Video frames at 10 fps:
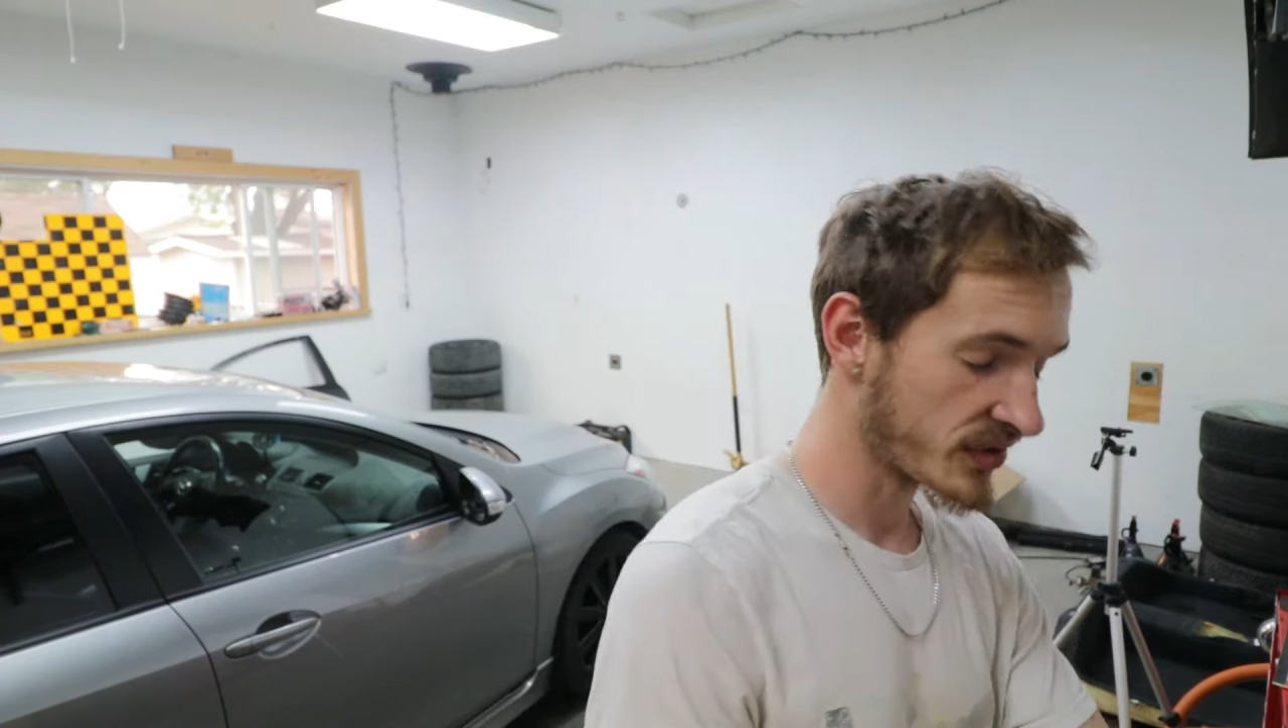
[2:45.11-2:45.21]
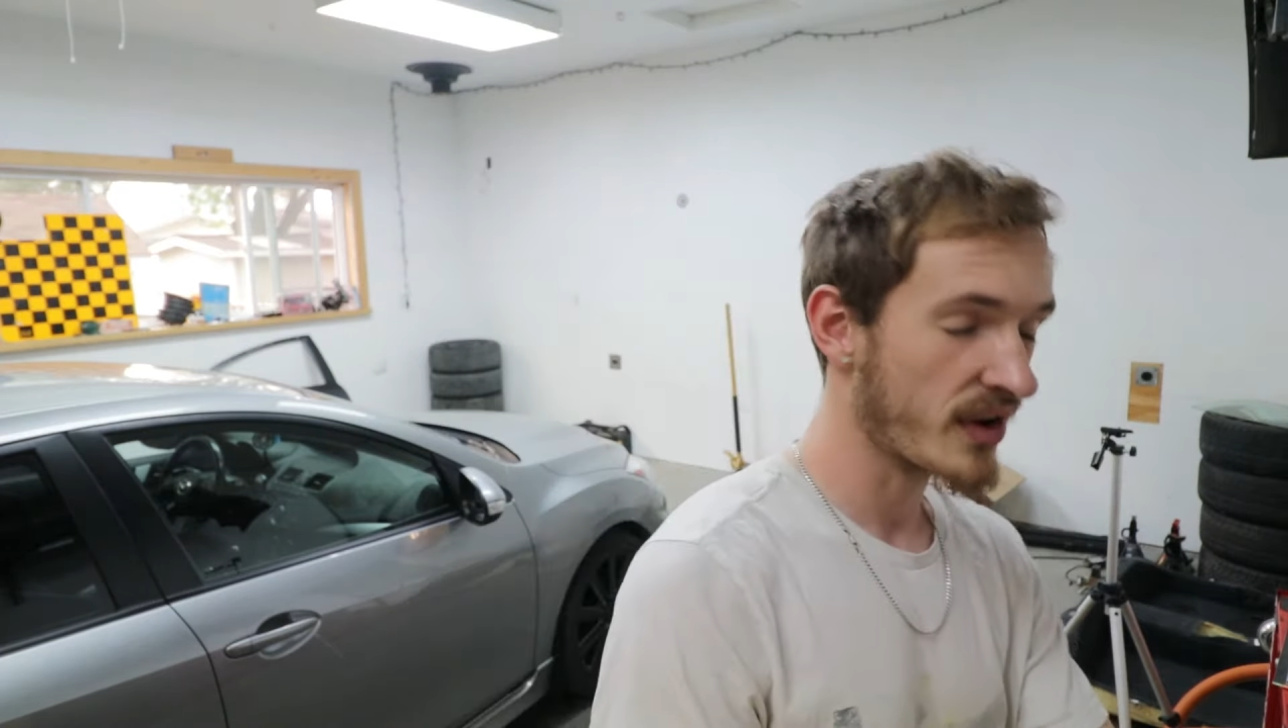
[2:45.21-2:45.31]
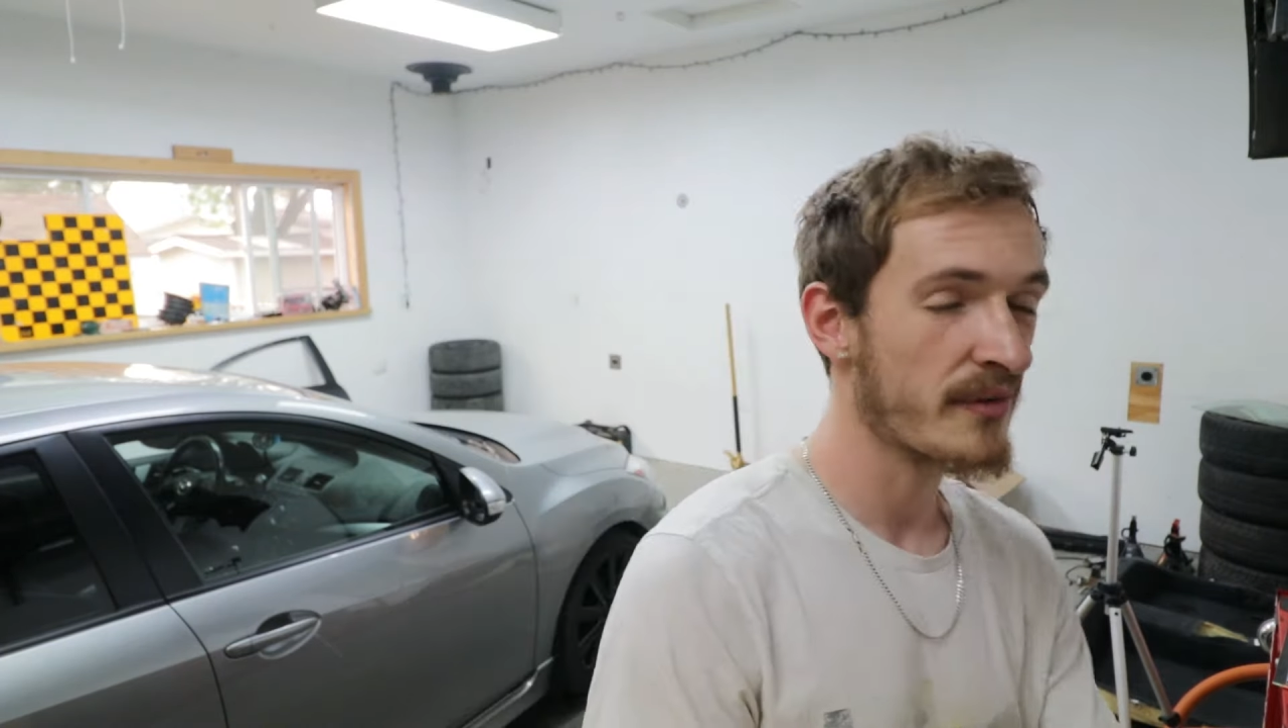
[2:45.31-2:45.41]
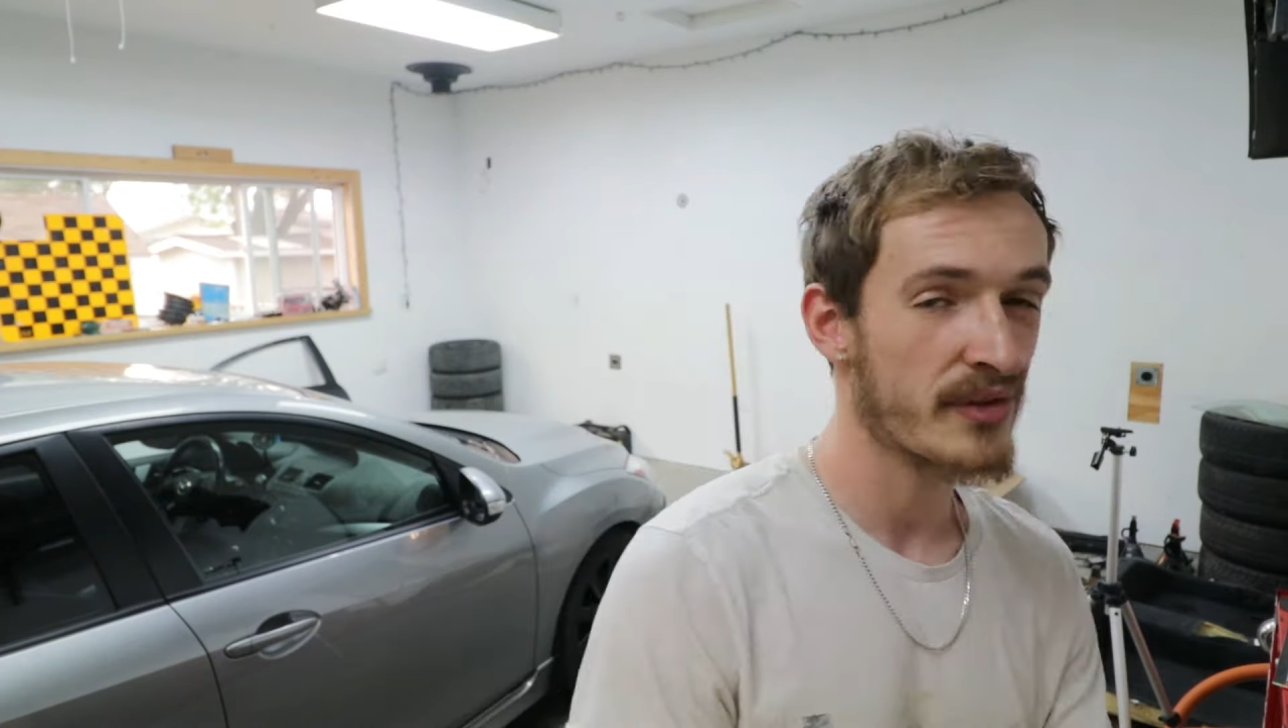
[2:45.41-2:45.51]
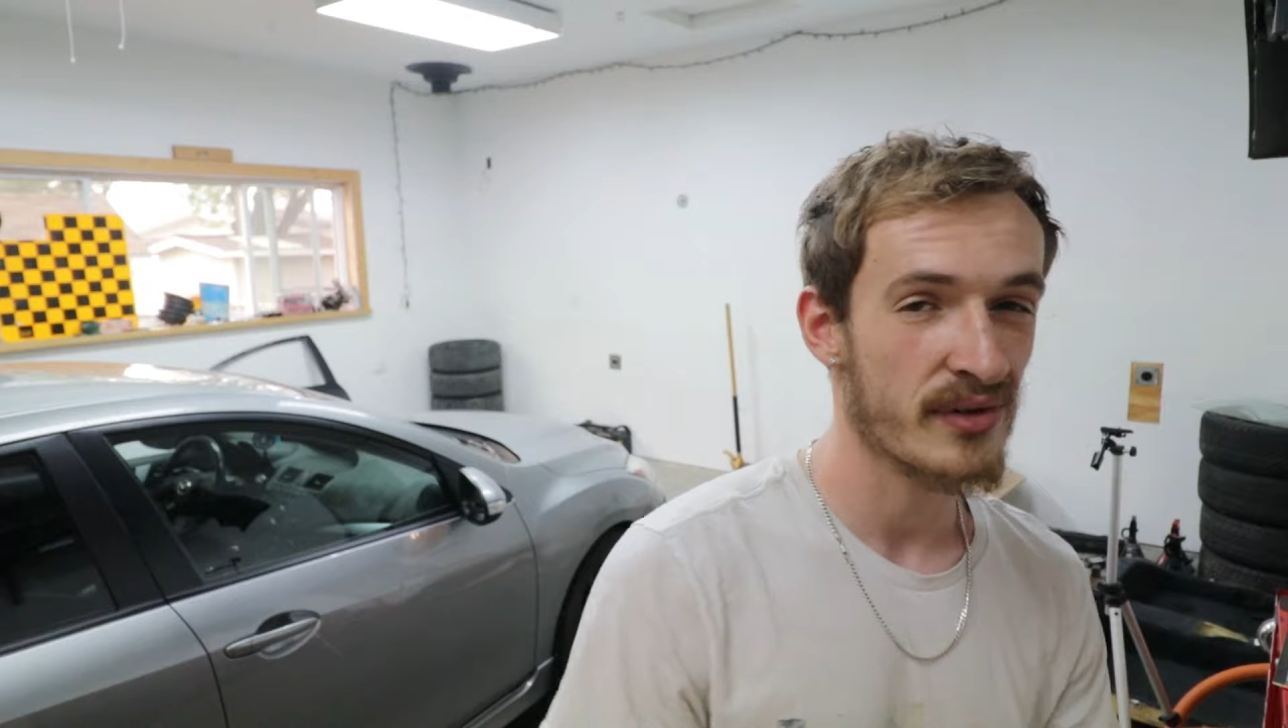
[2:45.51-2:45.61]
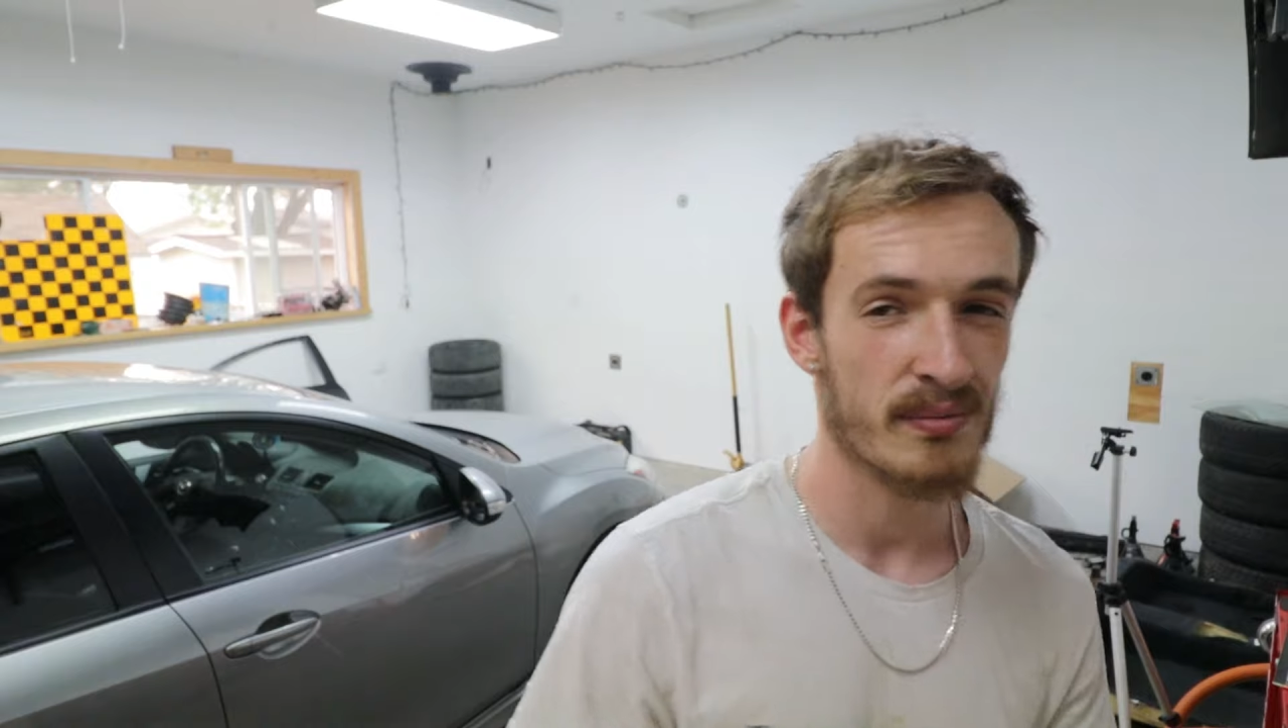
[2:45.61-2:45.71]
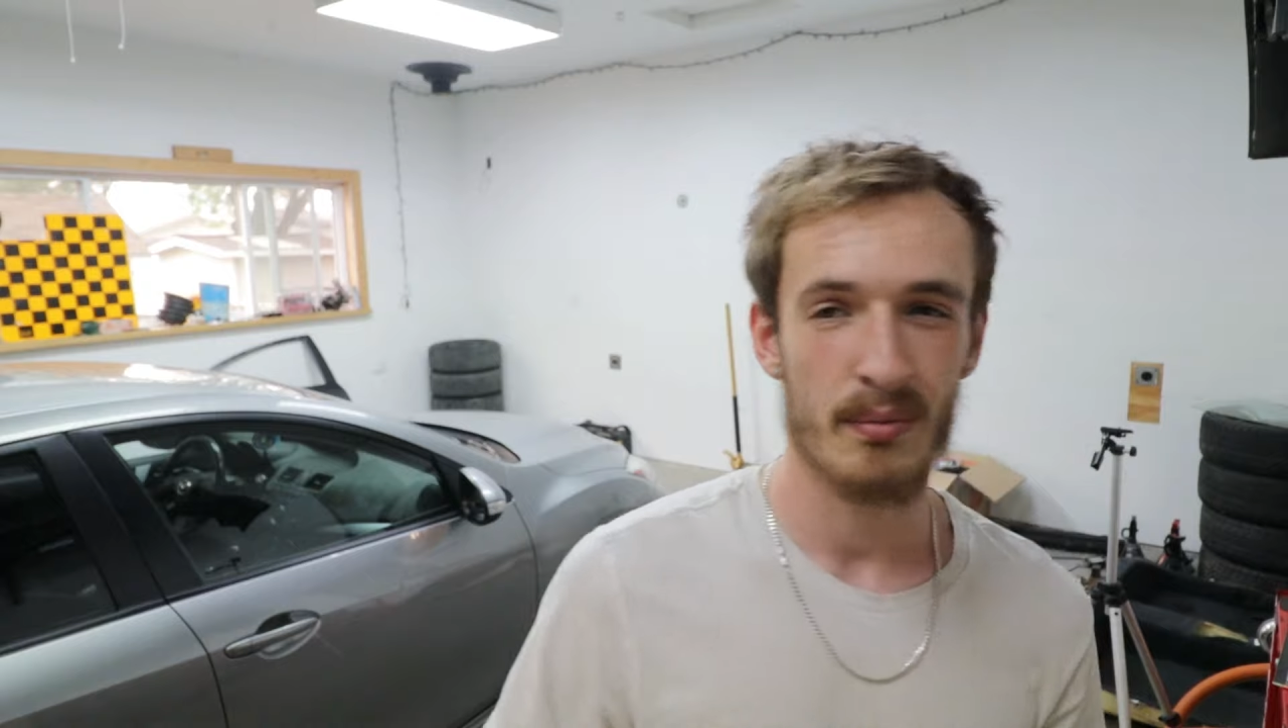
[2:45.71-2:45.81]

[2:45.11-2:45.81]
stuff's